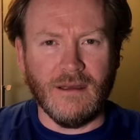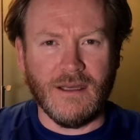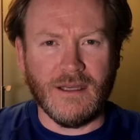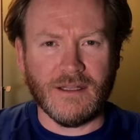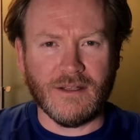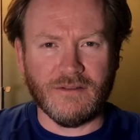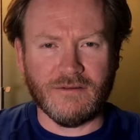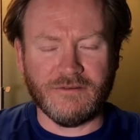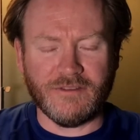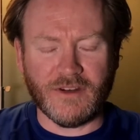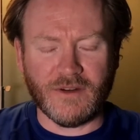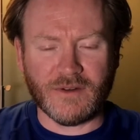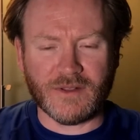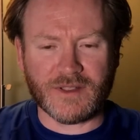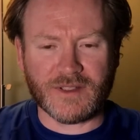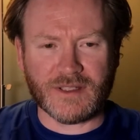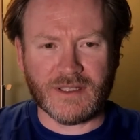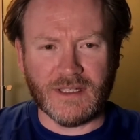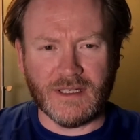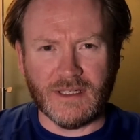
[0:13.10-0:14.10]
you doing,
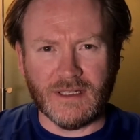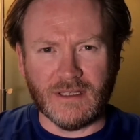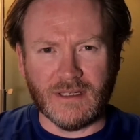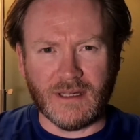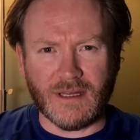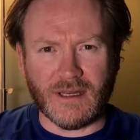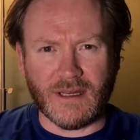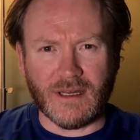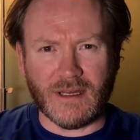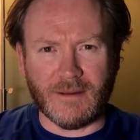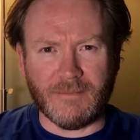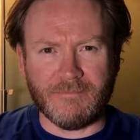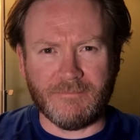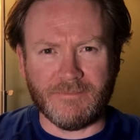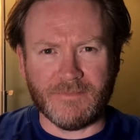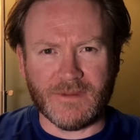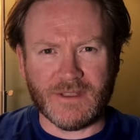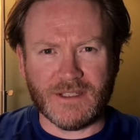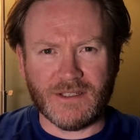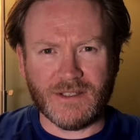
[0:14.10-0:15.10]
folks?
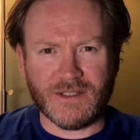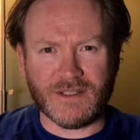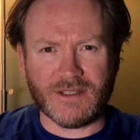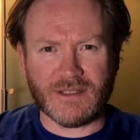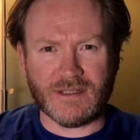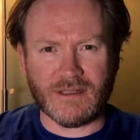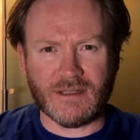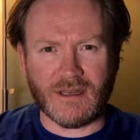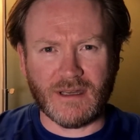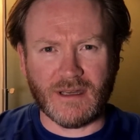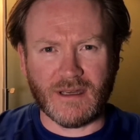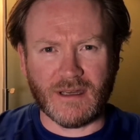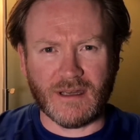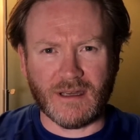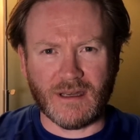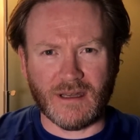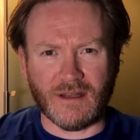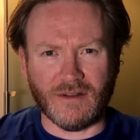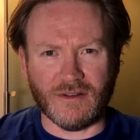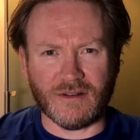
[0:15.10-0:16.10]
Just
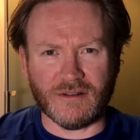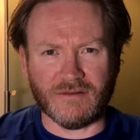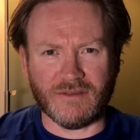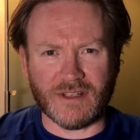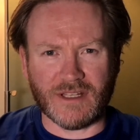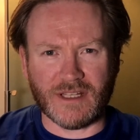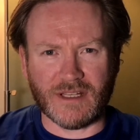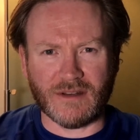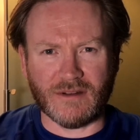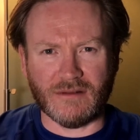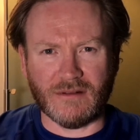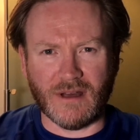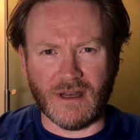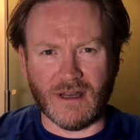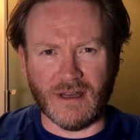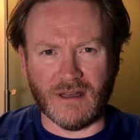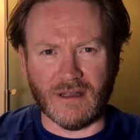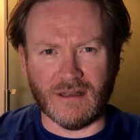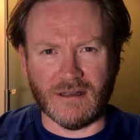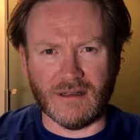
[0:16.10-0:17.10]
another video
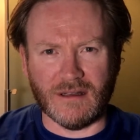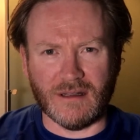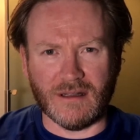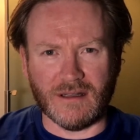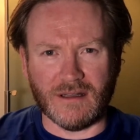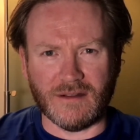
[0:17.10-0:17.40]
on